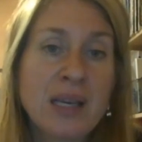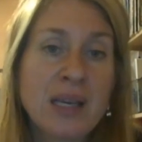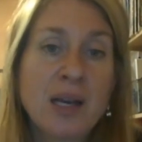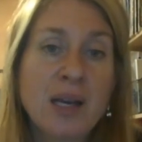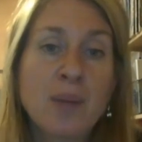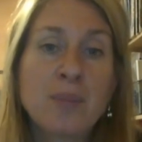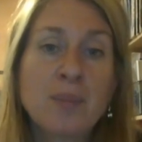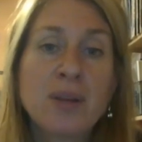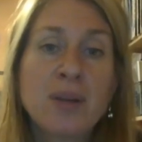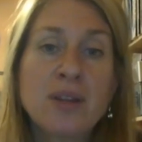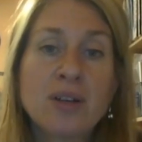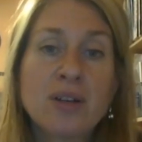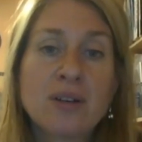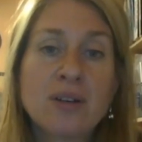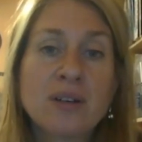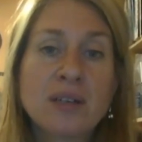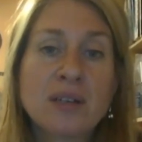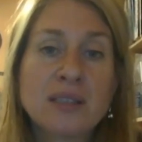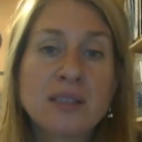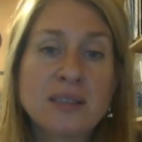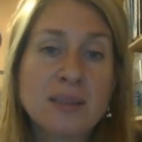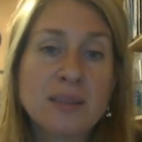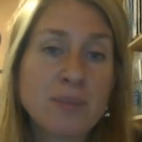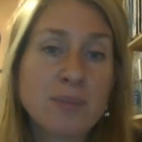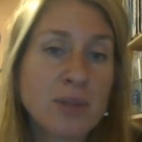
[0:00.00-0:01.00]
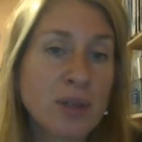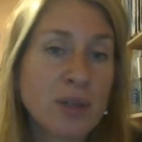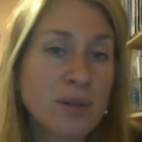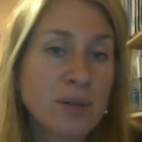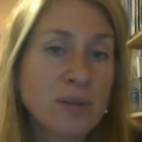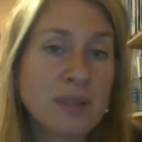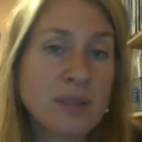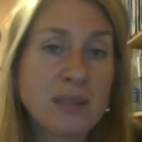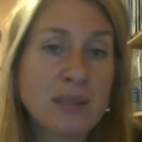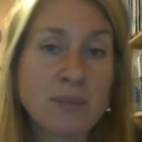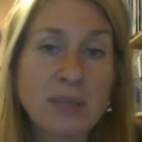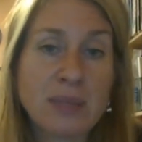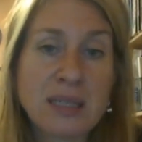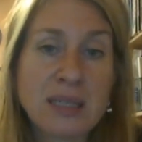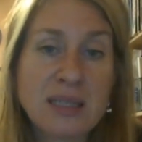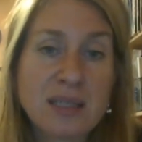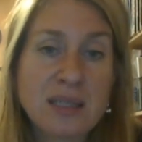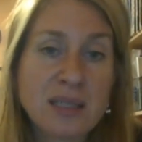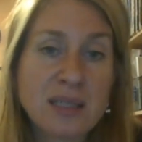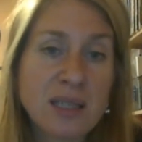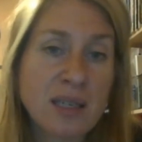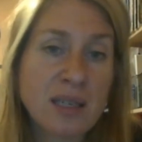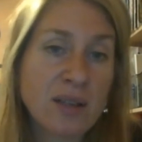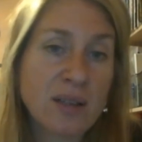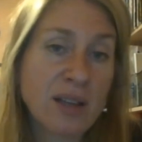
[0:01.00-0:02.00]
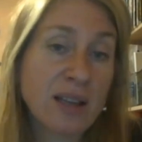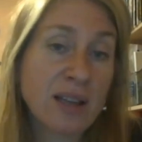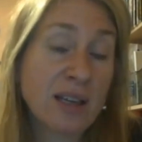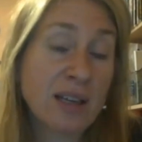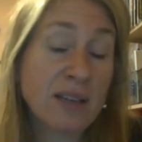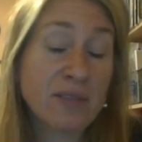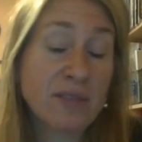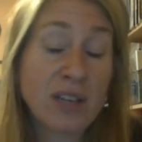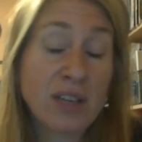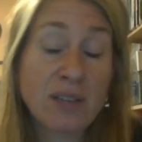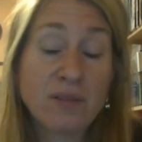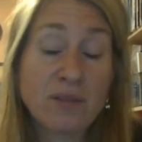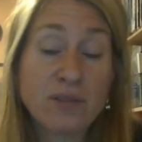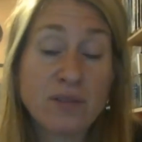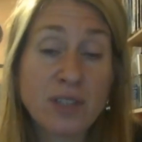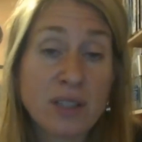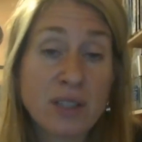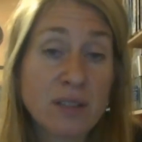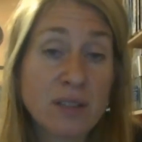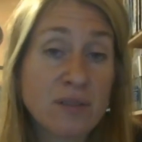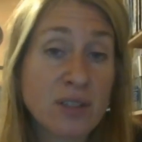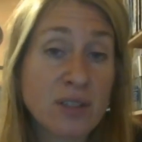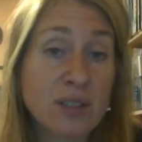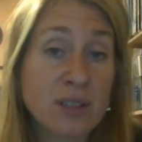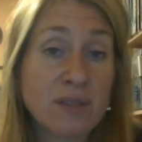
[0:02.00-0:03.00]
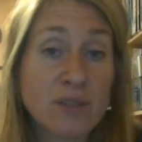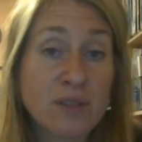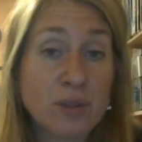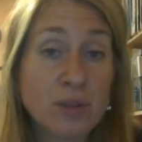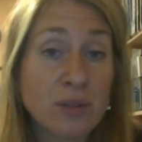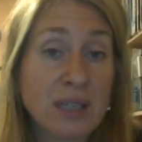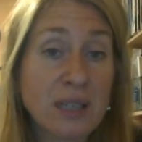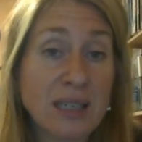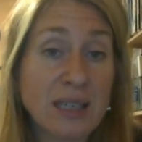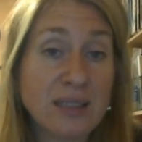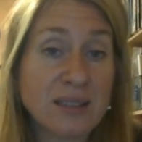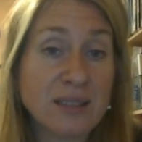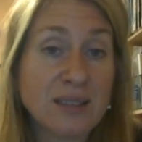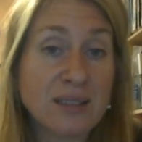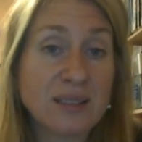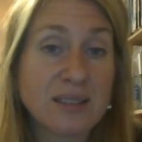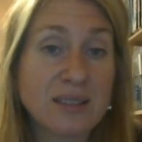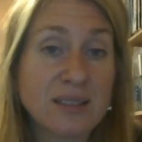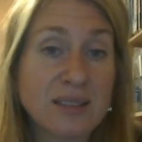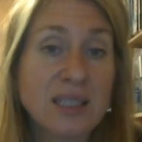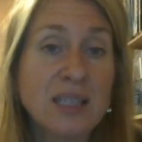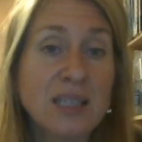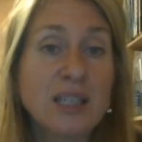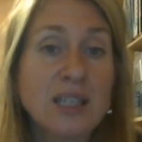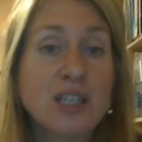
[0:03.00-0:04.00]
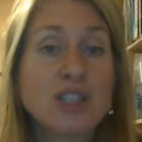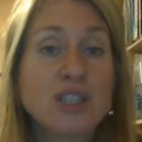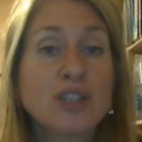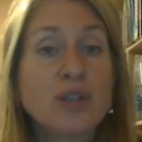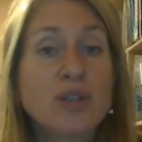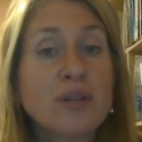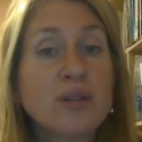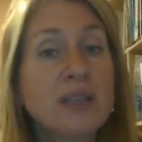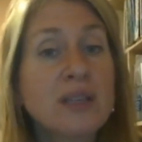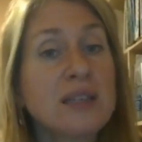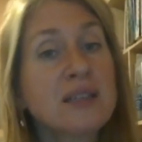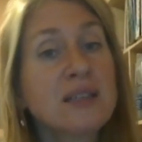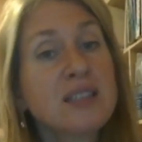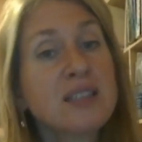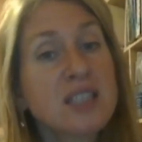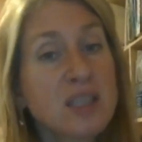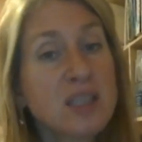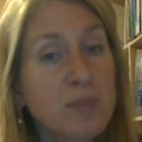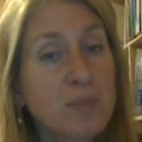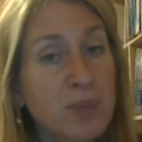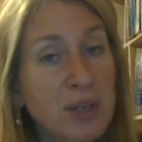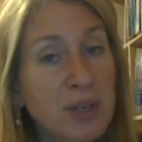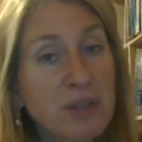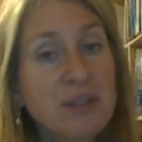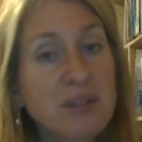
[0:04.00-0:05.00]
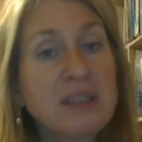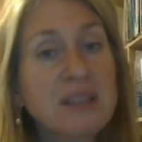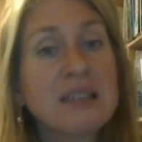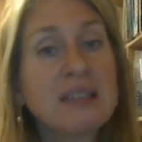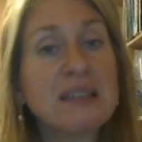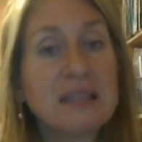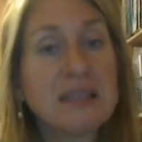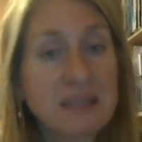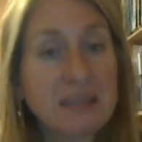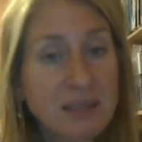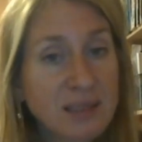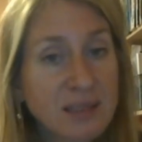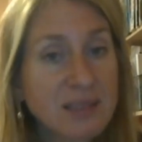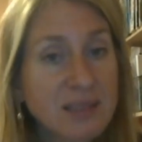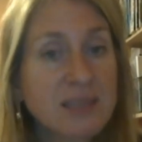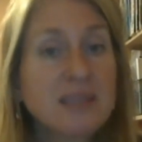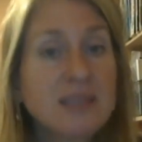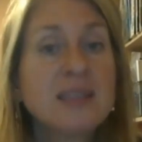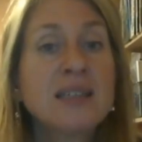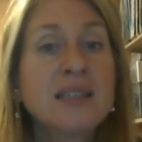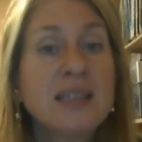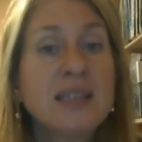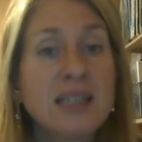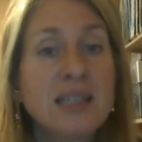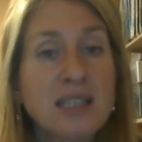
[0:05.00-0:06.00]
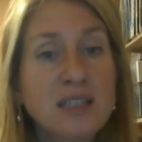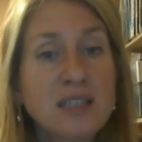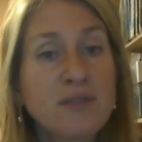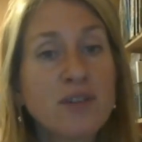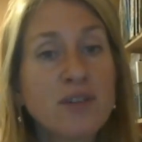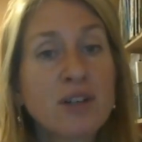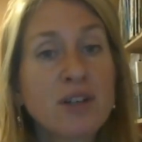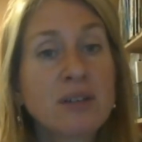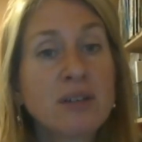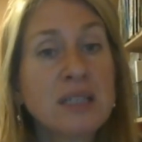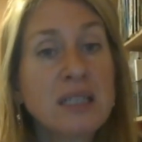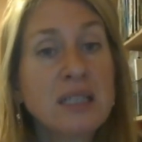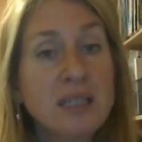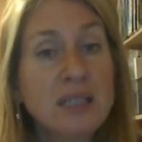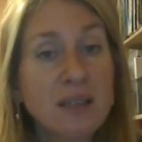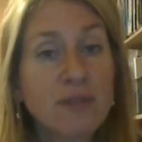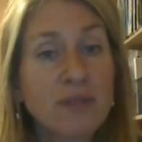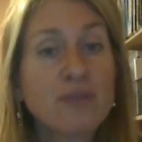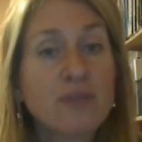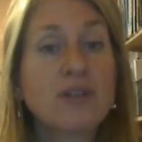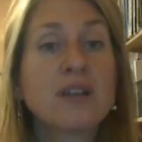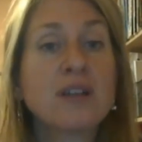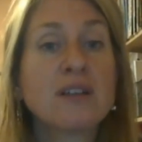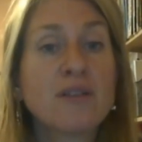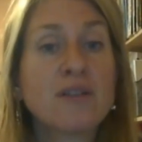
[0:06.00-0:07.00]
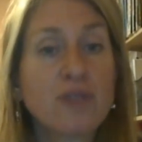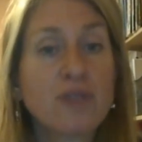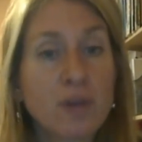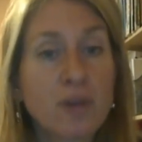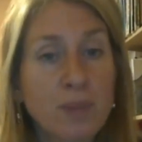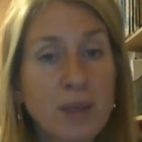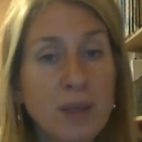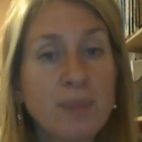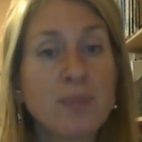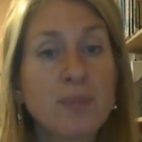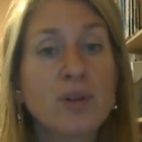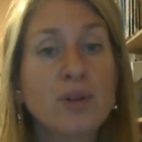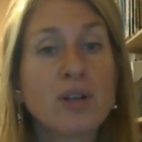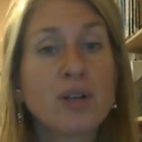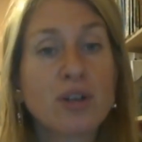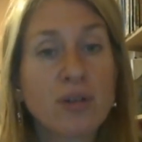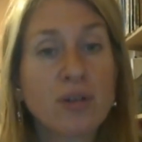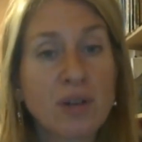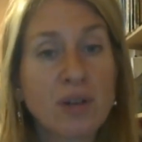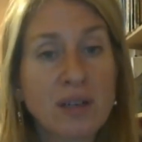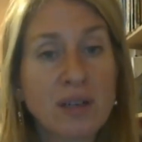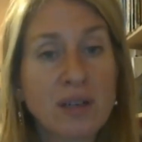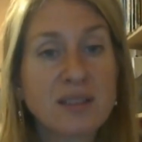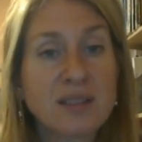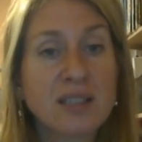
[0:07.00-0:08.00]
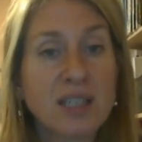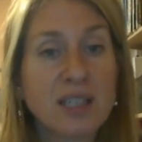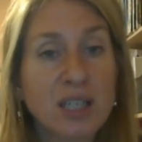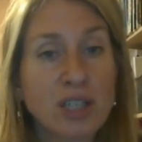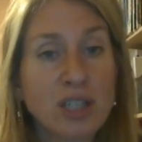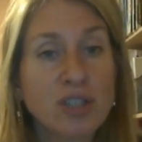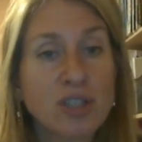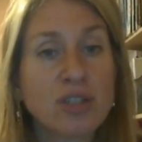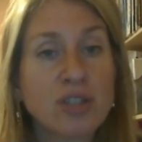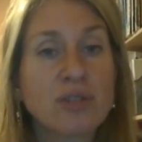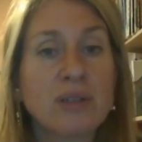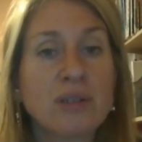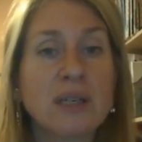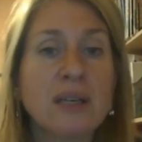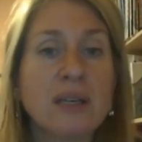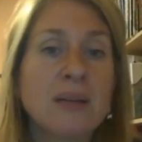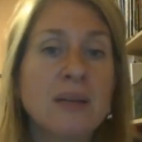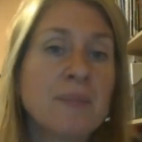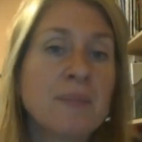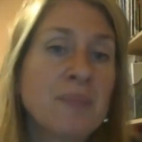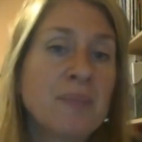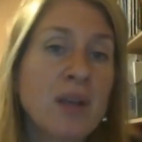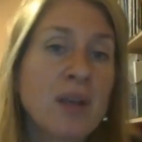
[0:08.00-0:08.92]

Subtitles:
But there are zip codes in my state that have had very, very few cases. So the experience is very different for people across the country.